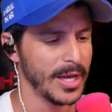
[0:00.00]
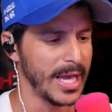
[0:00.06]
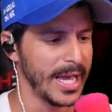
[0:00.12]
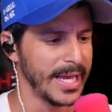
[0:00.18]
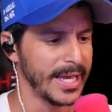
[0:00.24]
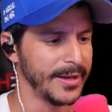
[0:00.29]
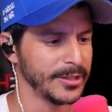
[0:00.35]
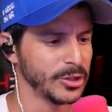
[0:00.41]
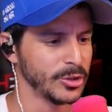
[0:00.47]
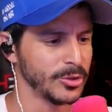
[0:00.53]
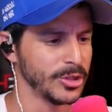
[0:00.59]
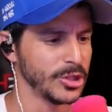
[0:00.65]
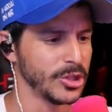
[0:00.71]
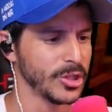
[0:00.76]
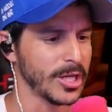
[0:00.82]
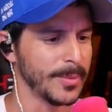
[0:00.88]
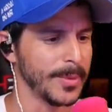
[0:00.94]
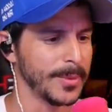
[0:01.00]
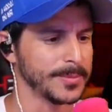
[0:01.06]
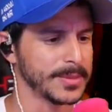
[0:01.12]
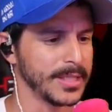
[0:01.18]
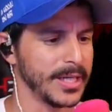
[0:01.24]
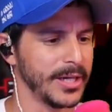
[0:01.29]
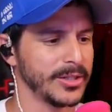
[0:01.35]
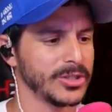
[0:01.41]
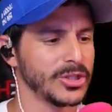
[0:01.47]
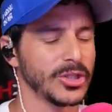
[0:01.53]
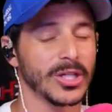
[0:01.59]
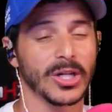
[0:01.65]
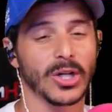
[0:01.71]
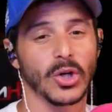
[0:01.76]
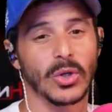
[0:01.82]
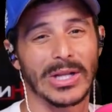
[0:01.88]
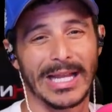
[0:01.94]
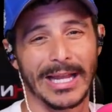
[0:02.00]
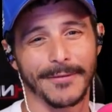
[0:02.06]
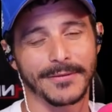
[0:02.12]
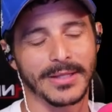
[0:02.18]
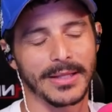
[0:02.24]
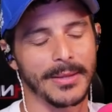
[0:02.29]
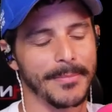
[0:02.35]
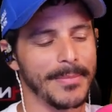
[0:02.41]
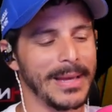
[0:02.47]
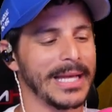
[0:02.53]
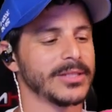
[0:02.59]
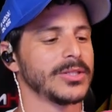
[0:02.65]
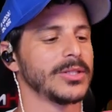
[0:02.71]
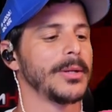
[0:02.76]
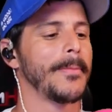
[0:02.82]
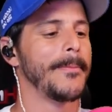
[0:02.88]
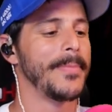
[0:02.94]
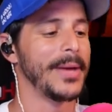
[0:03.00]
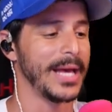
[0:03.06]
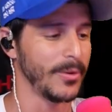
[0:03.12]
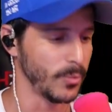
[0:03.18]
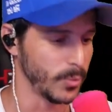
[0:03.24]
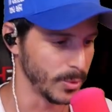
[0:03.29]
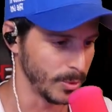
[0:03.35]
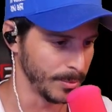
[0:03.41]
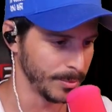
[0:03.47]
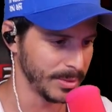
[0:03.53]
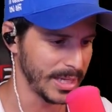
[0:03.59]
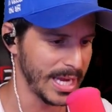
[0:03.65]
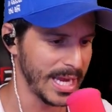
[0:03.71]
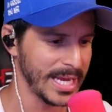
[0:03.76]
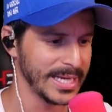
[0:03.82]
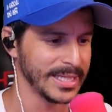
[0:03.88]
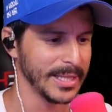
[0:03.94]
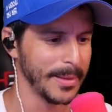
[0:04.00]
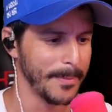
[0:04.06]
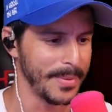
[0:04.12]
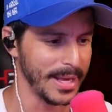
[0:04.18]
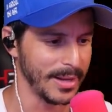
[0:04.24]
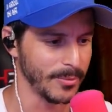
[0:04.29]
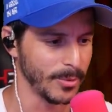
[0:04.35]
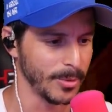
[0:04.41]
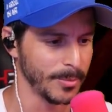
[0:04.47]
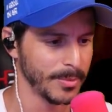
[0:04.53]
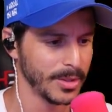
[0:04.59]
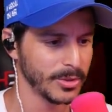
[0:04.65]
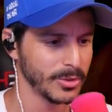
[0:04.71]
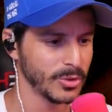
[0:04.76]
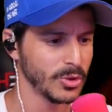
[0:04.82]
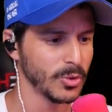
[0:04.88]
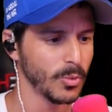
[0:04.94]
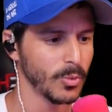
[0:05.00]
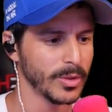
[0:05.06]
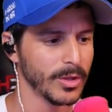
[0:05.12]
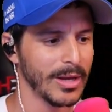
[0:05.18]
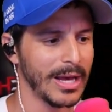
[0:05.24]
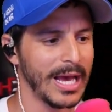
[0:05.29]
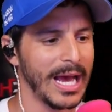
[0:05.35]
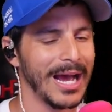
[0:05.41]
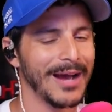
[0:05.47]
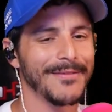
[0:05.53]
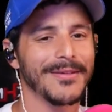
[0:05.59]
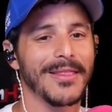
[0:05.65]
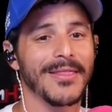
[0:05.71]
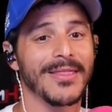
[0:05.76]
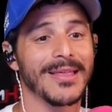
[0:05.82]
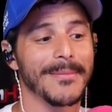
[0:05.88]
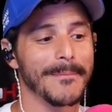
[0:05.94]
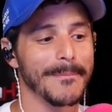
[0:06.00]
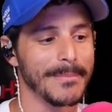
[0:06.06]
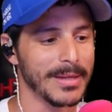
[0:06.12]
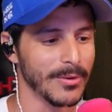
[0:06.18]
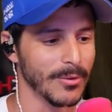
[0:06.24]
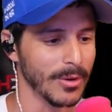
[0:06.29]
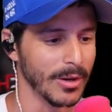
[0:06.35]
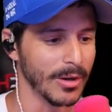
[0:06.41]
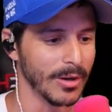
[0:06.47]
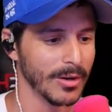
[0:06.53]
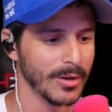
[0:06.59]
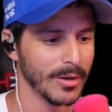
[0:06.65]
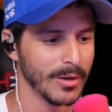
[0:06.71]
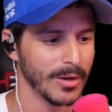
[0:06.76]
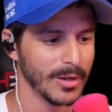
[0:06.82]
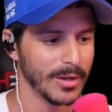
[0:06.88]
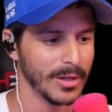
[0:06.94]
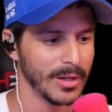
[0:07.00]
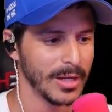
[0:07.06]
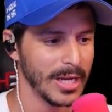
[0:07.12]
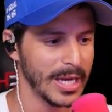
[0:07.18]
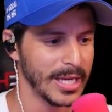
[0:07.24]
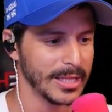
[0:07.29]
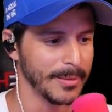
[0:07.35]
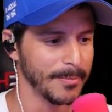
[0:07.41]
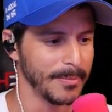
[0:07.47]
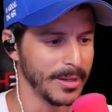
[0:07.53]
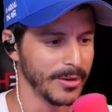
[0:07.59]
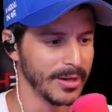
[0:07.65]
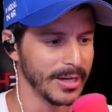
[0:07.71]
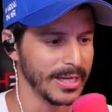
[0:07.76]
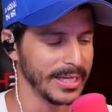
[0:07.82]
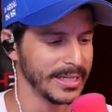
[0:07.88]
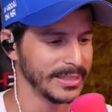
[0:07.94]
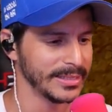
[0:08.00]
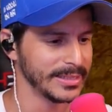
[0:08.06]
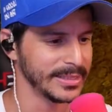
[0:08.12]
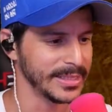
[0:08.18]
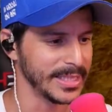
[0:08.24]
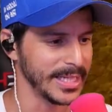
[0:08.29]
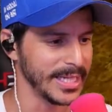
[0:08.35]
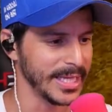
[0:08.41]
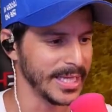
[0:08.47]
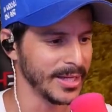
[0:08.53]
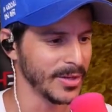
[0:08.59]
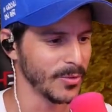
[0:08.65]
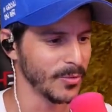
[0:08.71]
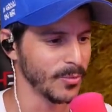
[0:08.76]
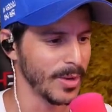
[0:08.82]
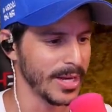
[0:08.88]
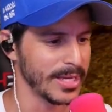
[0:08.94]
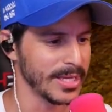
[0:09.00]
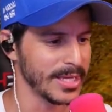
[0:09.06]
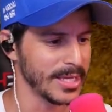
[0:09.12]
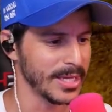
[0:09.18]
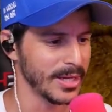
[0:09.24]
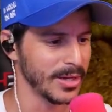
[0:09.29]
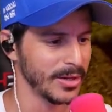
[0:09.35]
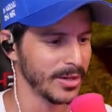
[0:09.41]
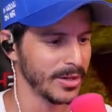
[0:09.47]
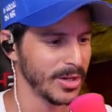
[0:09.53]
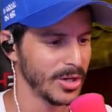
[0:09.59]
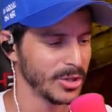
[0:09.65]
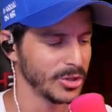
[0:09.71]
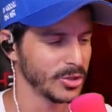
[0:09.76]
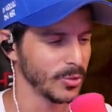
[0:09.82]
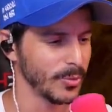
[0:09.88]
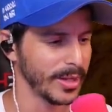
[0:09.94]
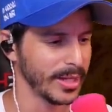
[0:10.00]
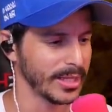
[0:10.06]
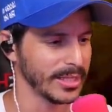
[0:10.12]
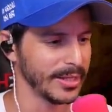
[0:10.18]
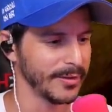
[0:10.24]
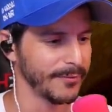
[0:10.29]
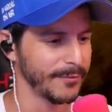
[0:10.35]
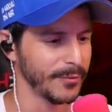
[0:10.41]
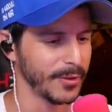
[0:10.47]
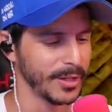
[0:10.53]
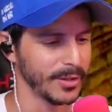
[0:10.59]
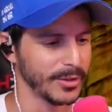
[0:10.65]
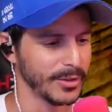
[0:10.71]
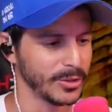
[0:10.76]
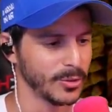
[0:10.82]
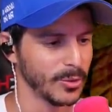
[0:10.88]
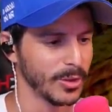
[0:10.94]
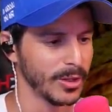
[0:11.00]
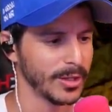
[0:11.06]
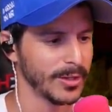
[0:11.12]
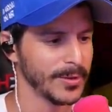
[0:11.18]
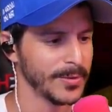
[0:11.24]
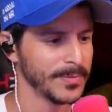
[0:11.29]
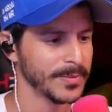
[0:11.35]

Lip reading: As soon as you come upstairs, you're going to go left to the master bedroom. And in the bedroom, you will have the mirror. And the mirror is sitting right here, directly in front of the door.